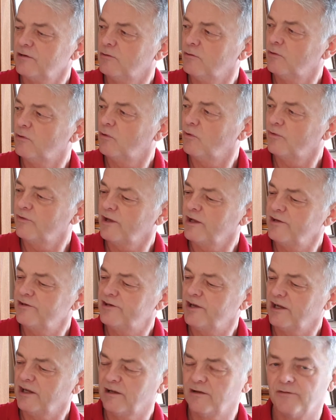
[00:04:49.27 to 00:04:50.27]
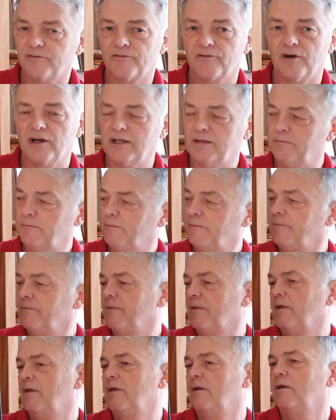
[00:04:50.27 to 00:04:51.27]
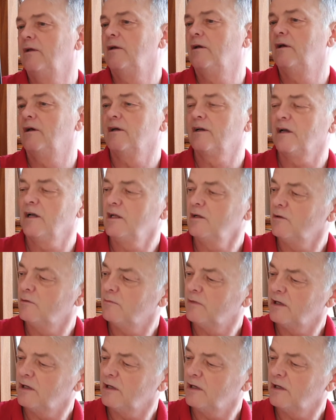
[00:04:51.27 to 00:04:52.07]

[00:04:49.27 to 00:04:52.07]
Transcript: authentic frame again.